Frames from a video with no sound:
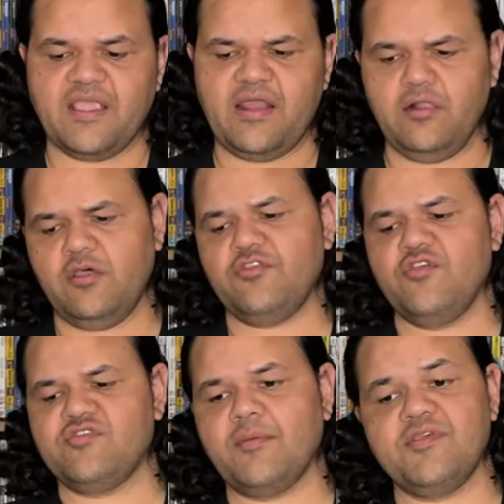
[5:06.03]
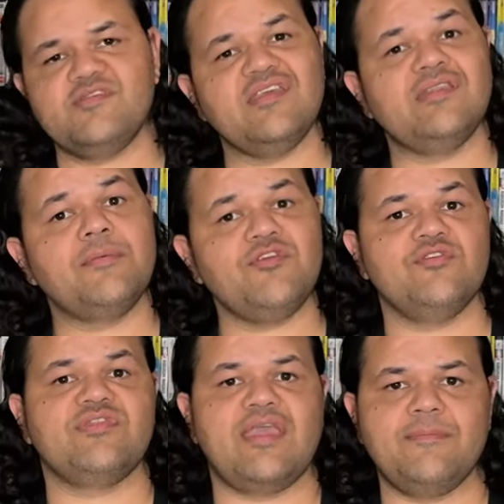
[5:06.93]
And a lot of those W C
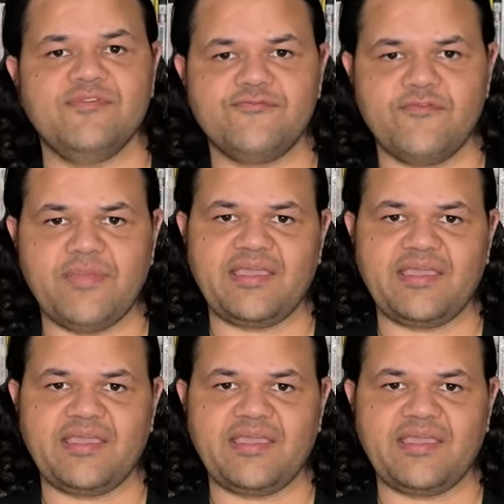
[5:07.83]
W themes from